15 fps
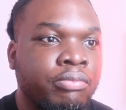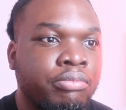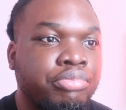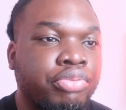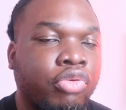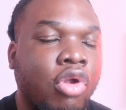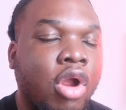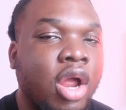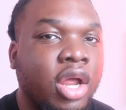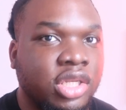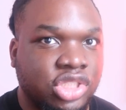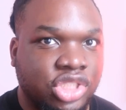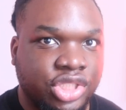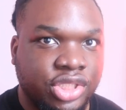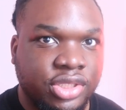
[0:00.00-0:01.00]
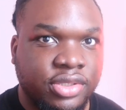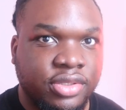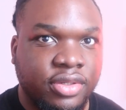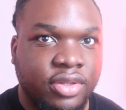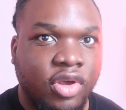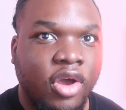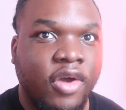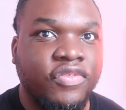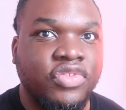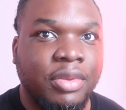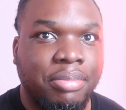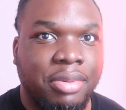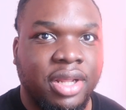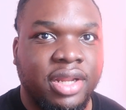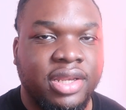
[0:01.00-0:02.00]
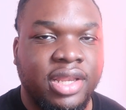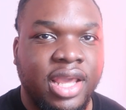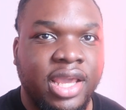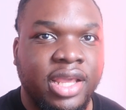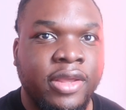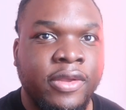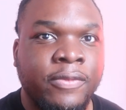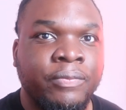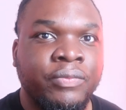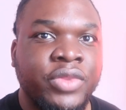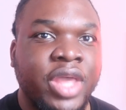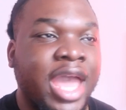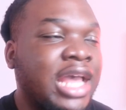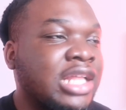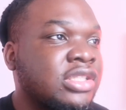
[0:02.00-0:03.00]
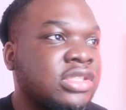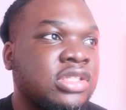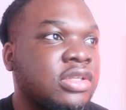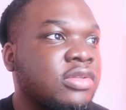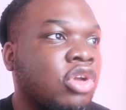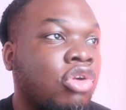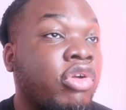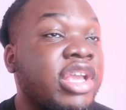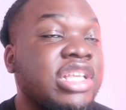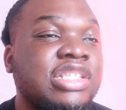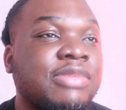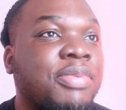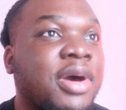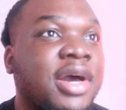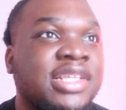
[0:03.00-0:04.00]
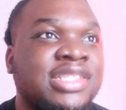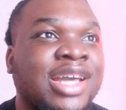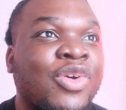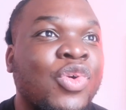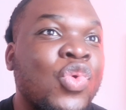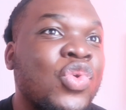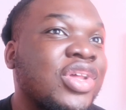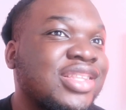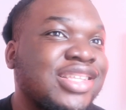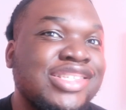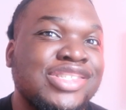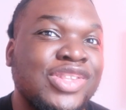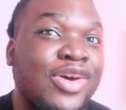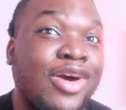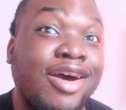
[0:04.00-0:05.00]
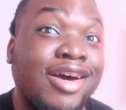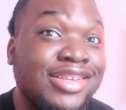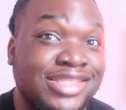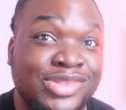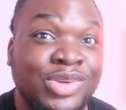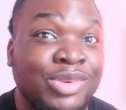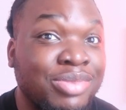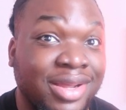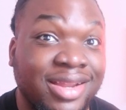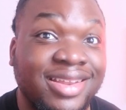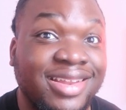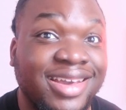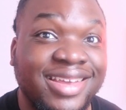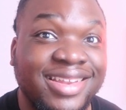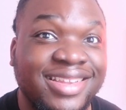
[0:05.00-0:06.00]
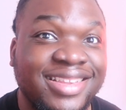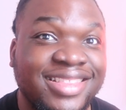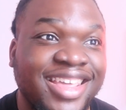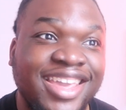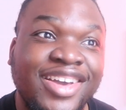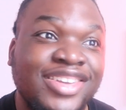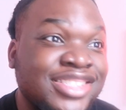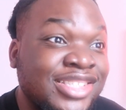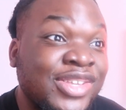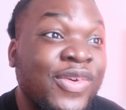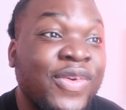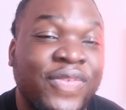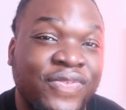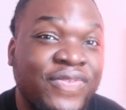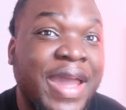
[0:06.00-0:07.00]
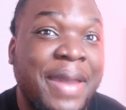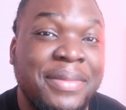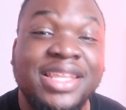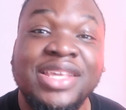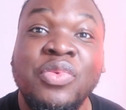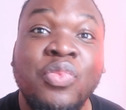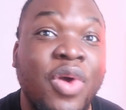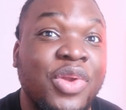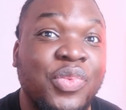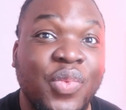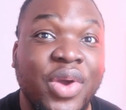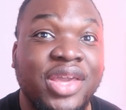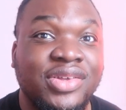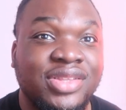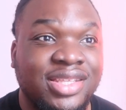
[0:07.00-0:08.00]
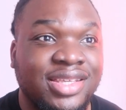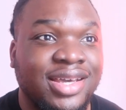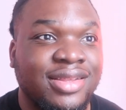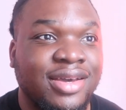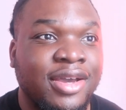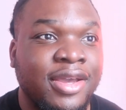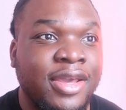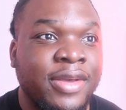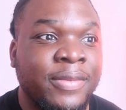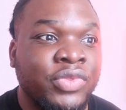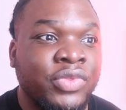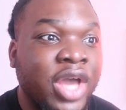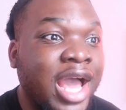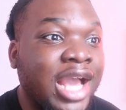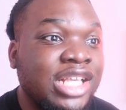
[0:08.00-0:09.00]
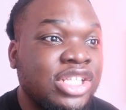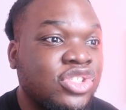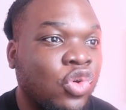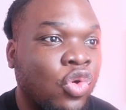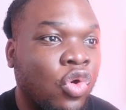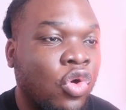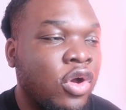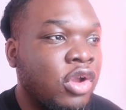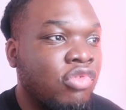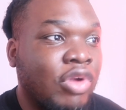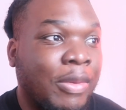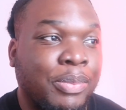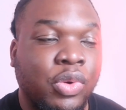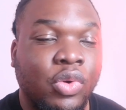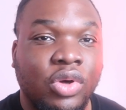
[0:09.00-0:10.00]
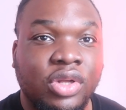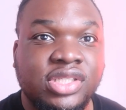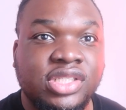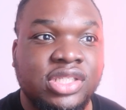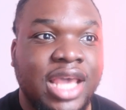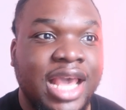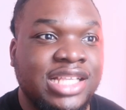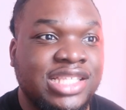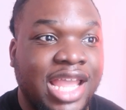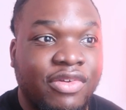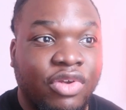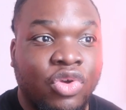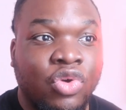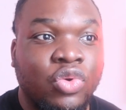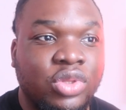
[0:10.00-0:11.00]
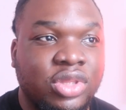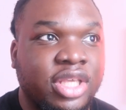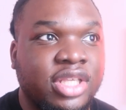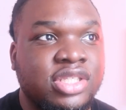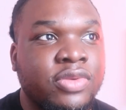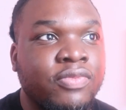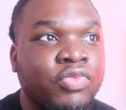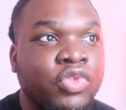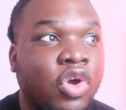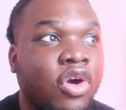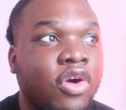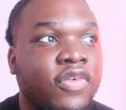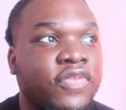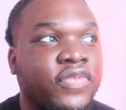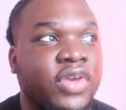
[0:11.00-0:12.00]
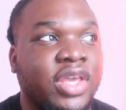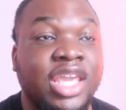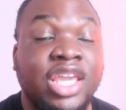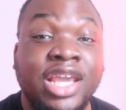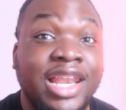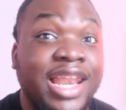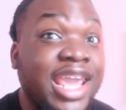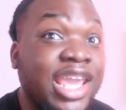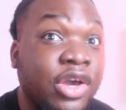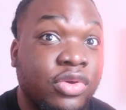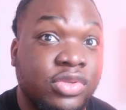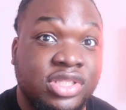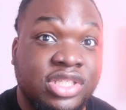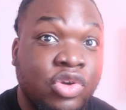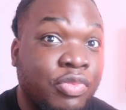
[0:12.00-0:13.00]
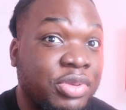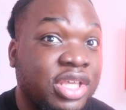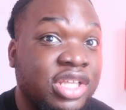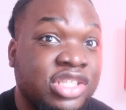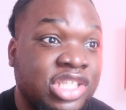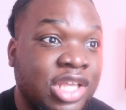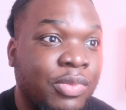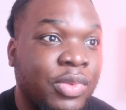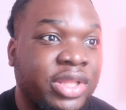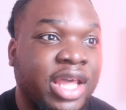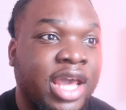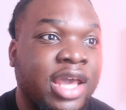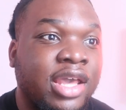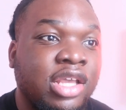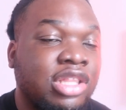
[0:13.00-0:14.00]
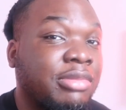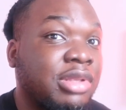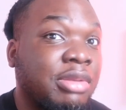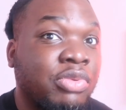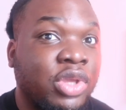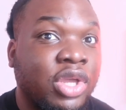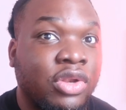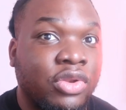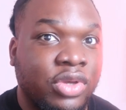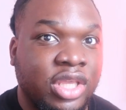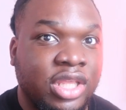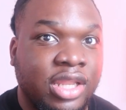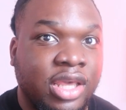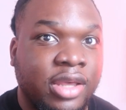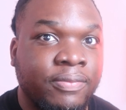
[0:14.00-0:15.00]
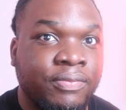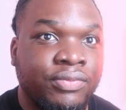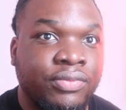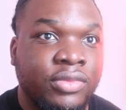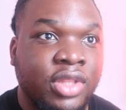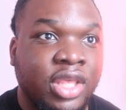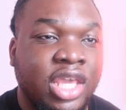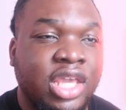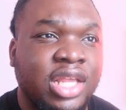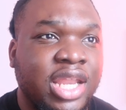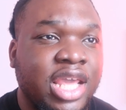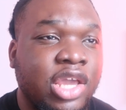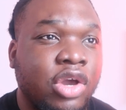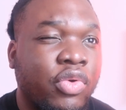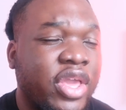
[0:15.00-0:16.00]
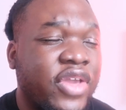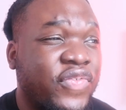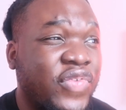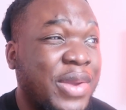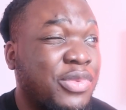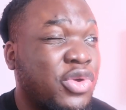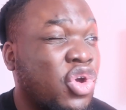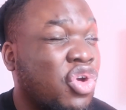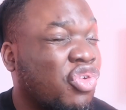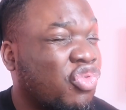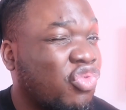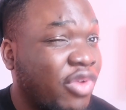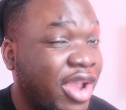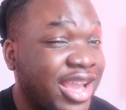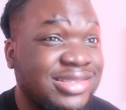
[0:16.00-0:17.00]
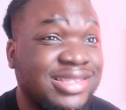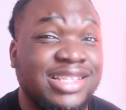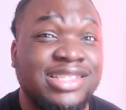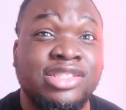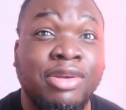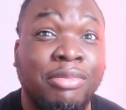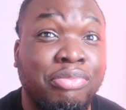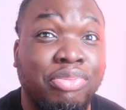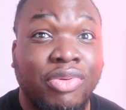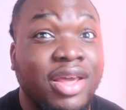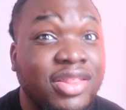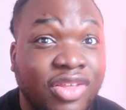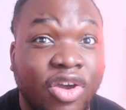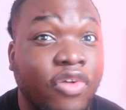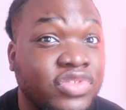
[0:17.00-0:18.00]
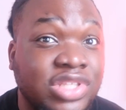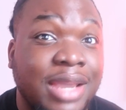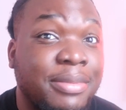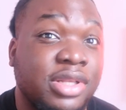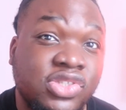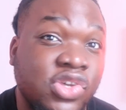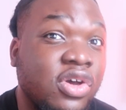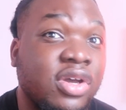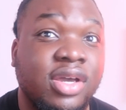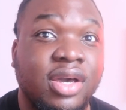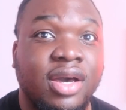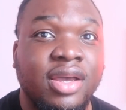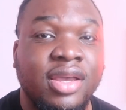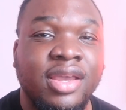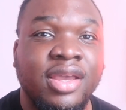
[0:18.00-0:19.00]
branch of the Bloodline. And the crazy part is that all of these lot are still Bloodline. They are still family one way or the other. I saw reports, as I record this, of Hikuleo still being someone that WWE are looking at. Hikuleo, if I'm correct, is the brother of Tama Tonga.